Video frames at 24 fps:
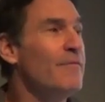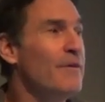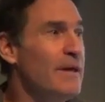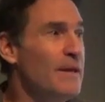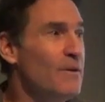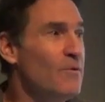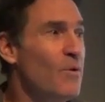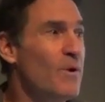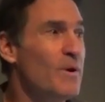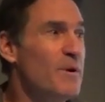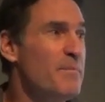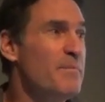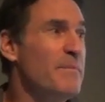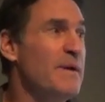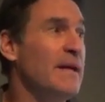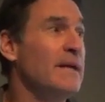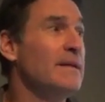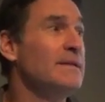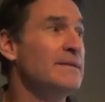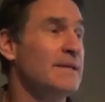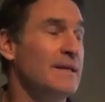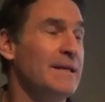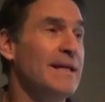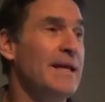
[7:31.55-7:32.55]
in order
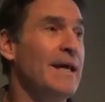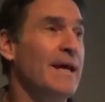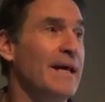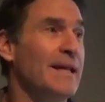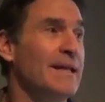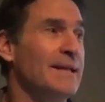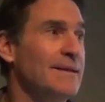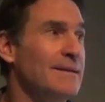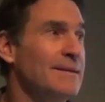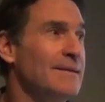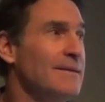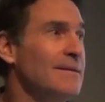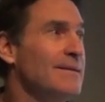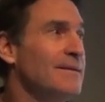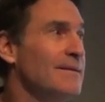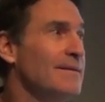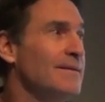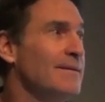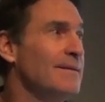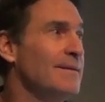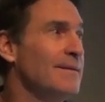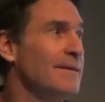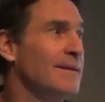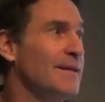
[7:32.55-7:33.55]
me to get
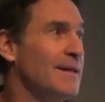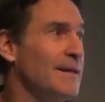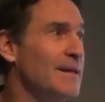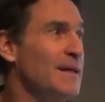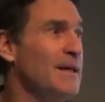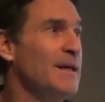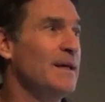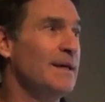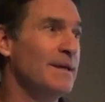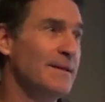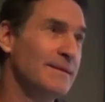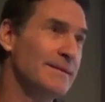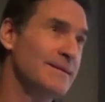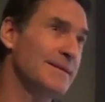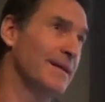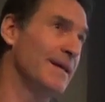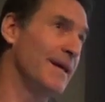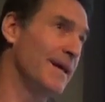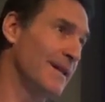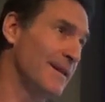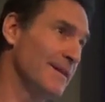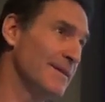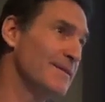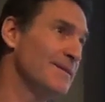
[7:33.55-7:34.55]
the key to
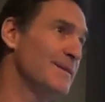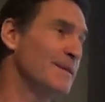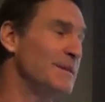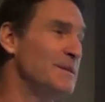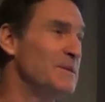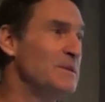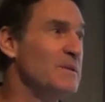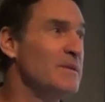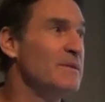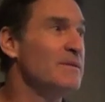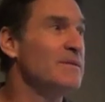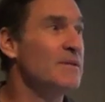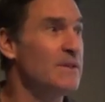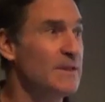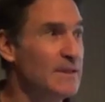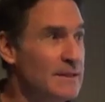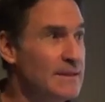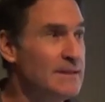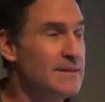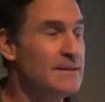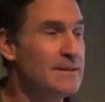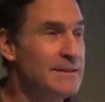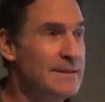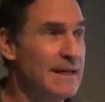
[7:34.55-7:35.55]
get into the, to
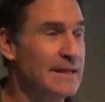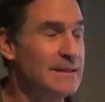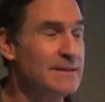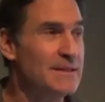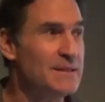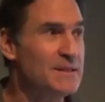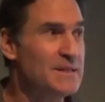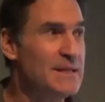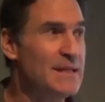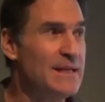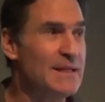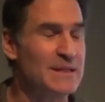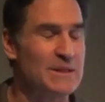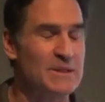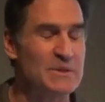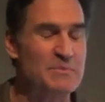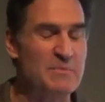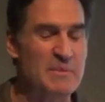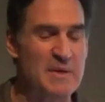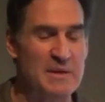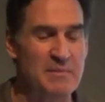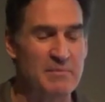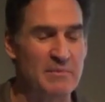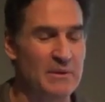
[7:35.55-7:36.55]
get to see these
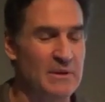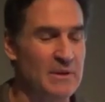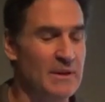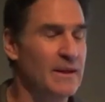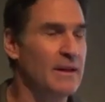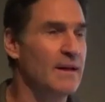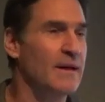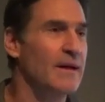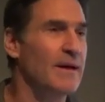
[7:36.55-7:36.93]
people,